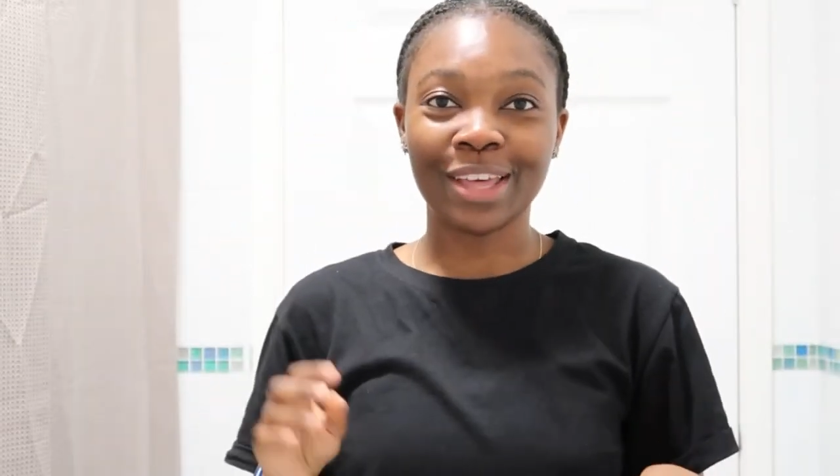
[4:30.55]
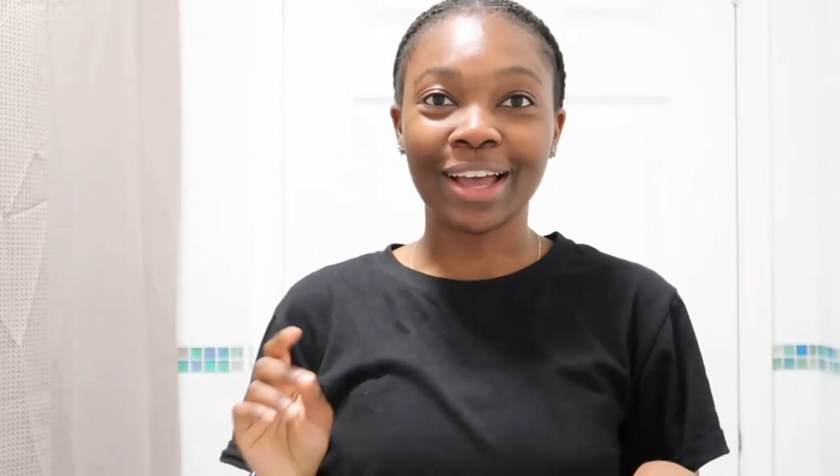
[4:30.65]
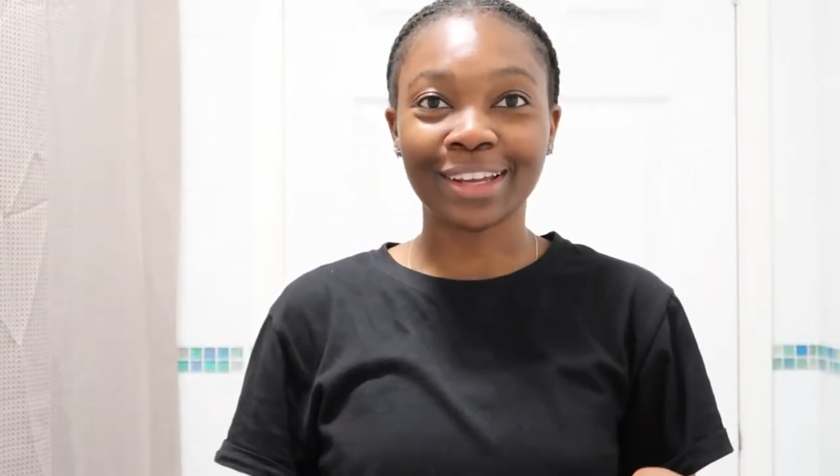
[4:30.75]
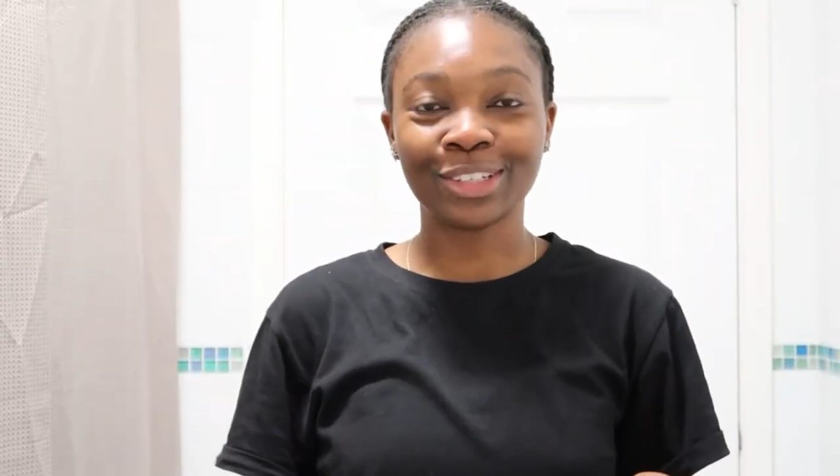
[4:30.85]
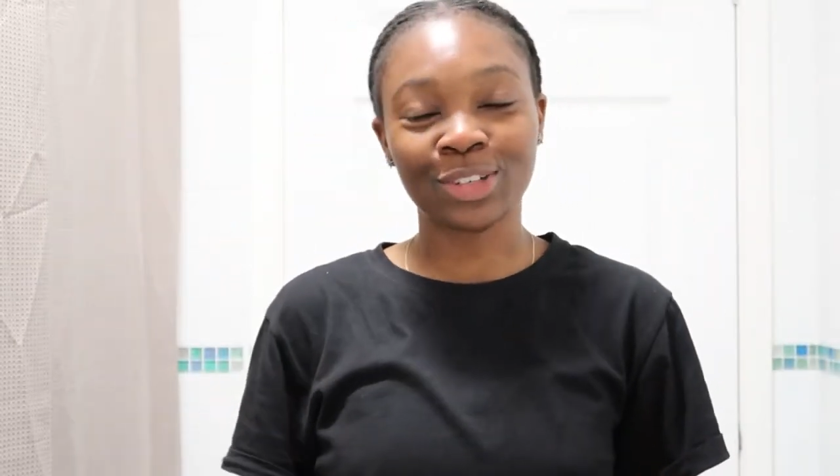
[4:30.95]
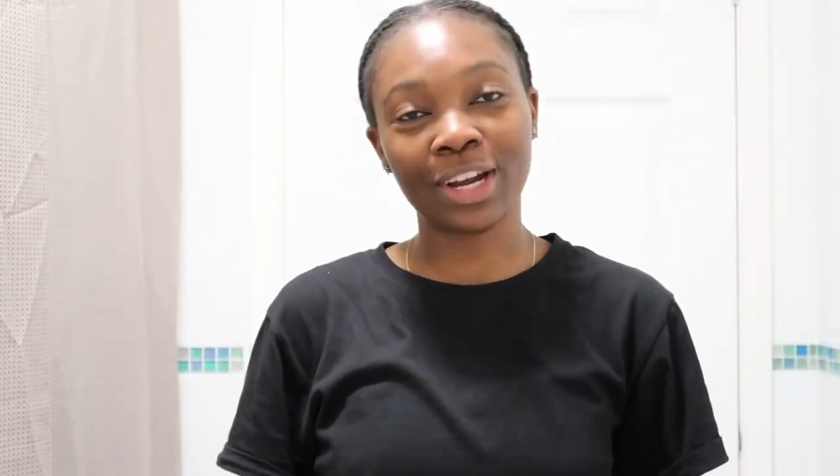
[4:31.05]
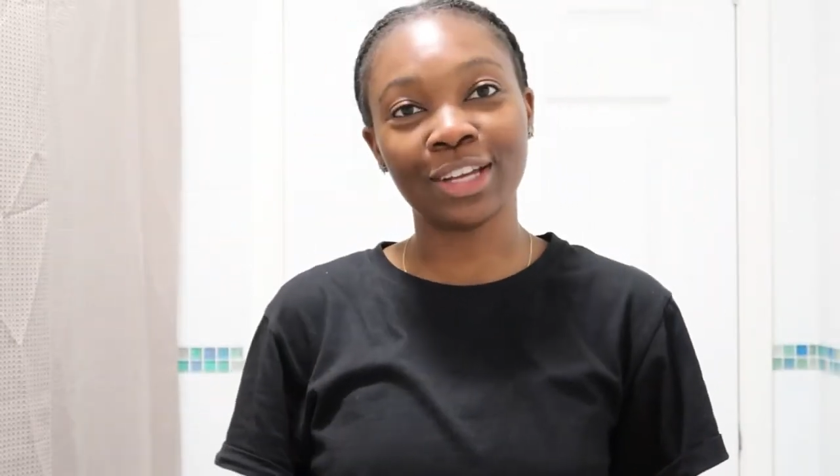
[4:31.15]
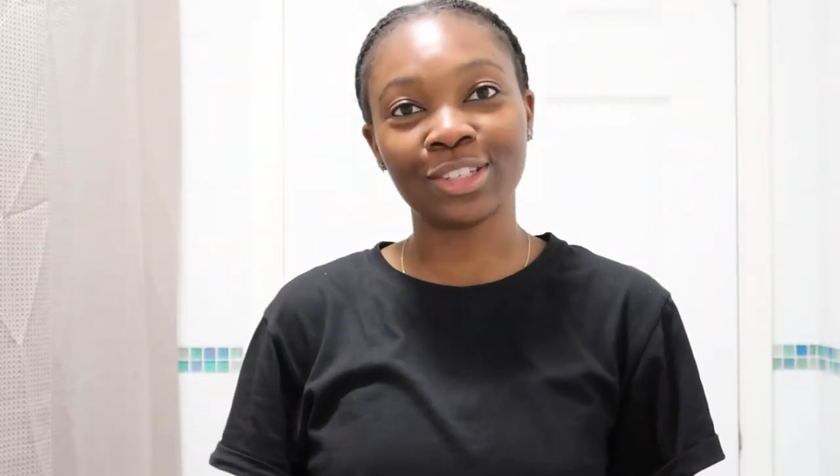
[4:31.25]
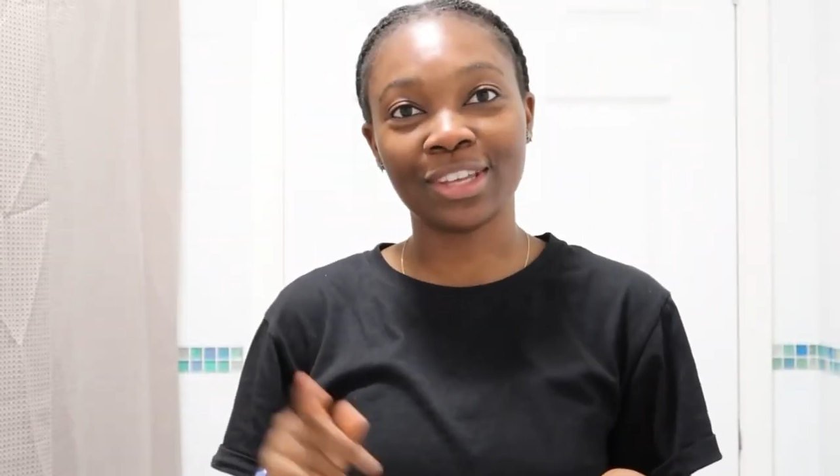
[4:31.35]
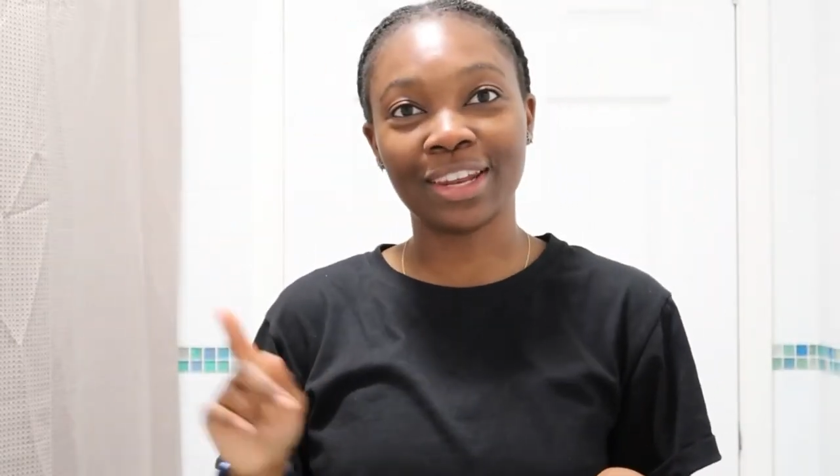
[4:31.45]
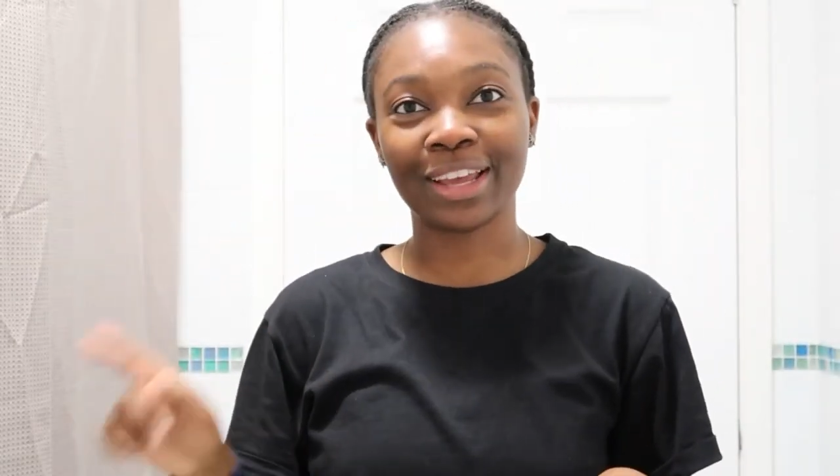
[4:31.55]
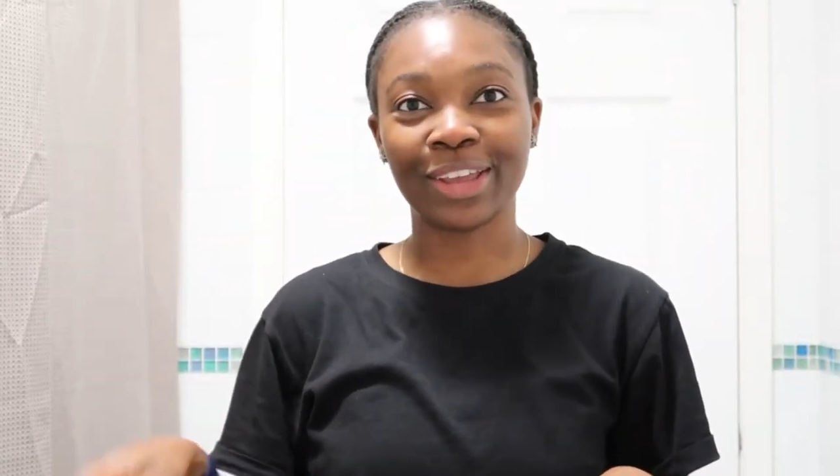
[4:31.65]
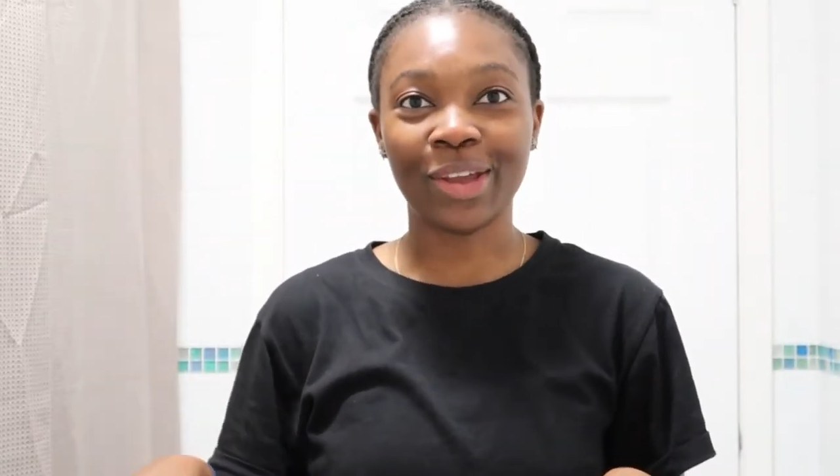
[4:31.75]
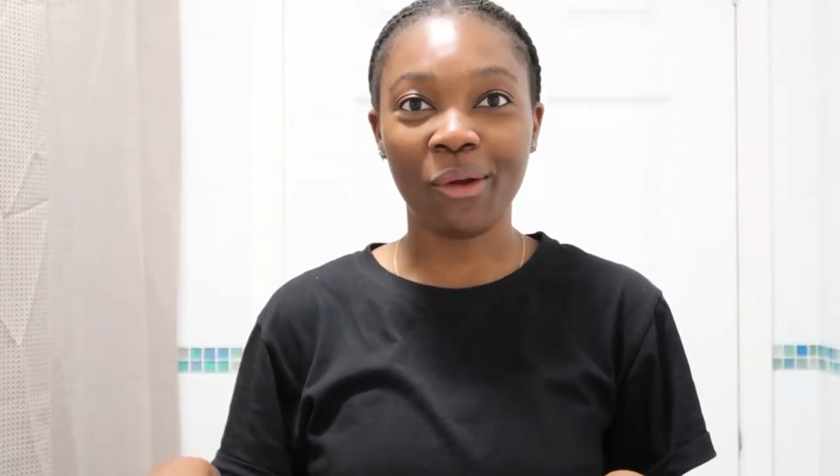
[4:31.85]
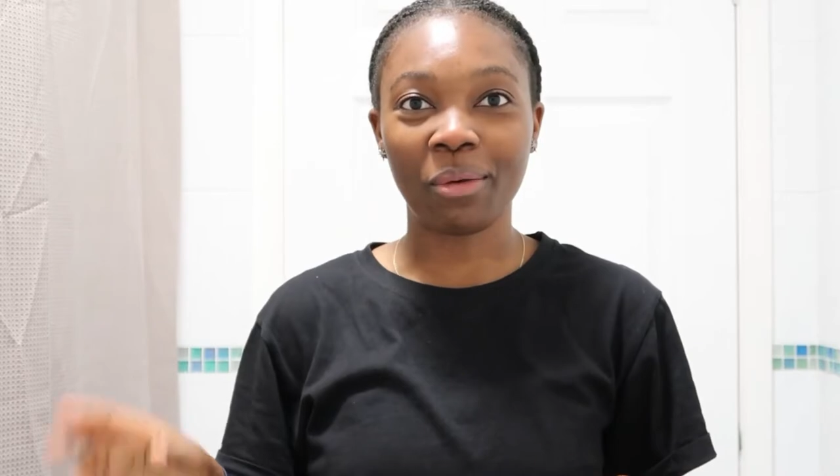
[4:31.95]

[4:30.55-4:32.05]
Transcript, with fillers: that can dry, so then I can go